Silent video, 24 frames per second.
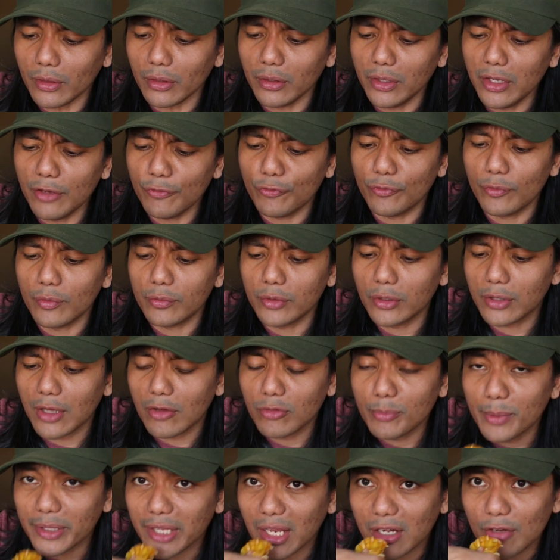if the
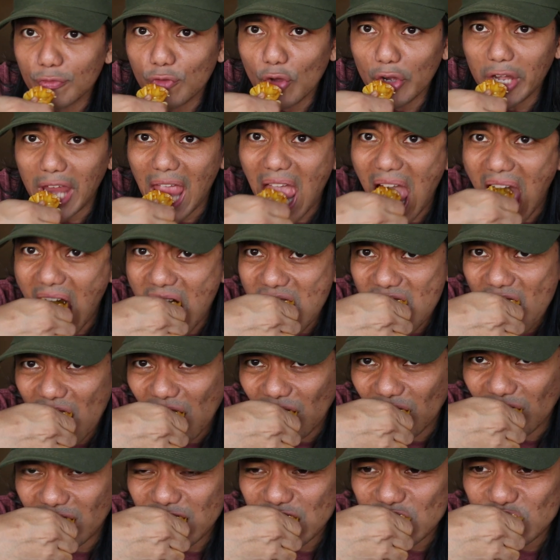government can afford it,
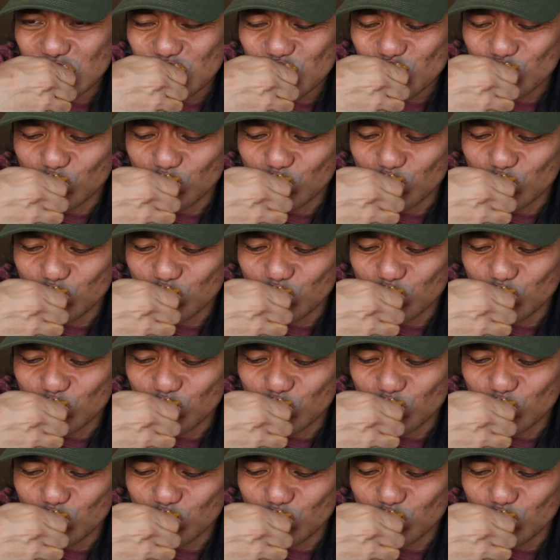right?